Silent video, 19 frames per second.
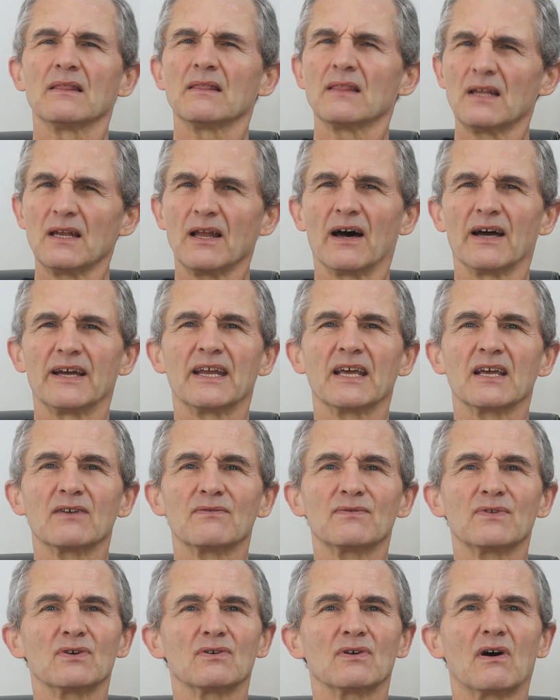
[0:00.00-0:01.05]
The lining
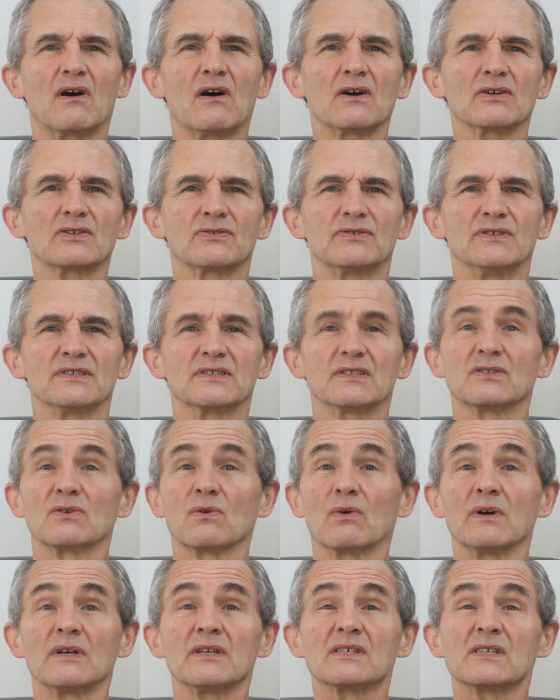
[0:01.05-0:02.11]
of your arteries is
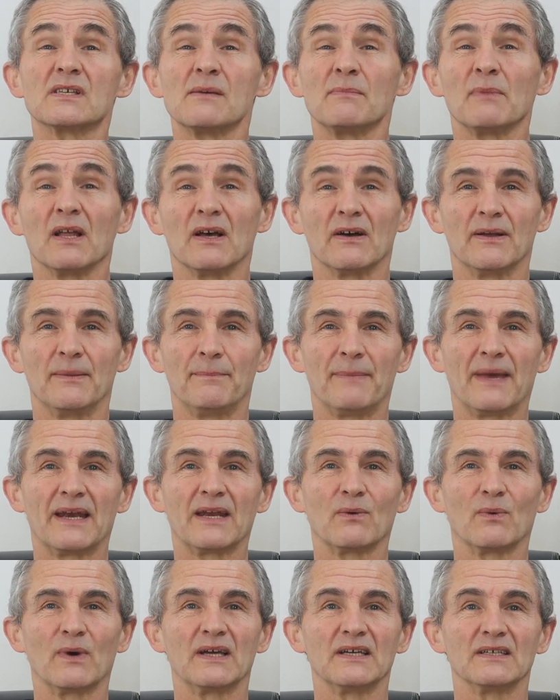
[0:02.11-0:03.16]
quite similar in
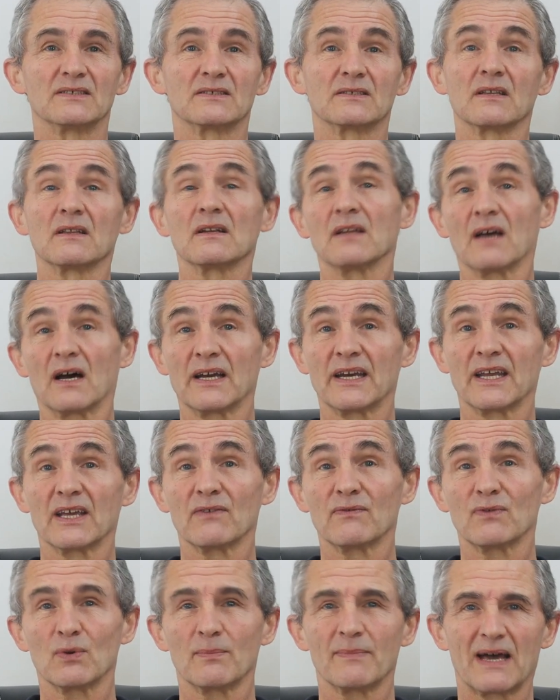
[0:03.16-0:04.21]
many ways to the lining
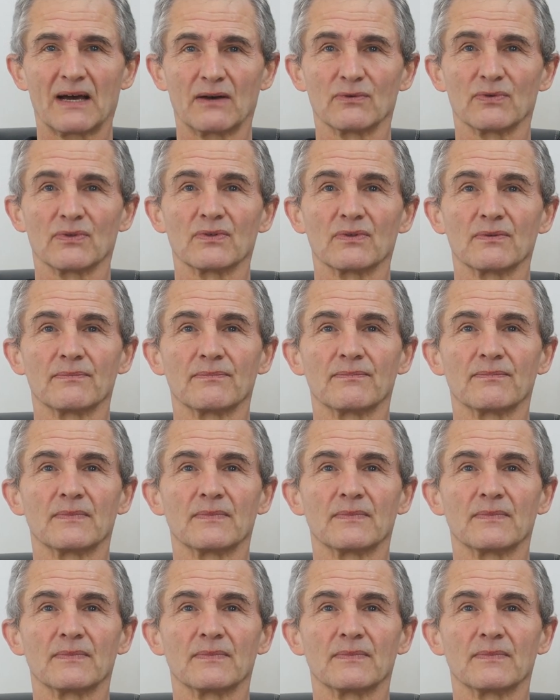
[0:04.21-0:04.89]
of your mouth.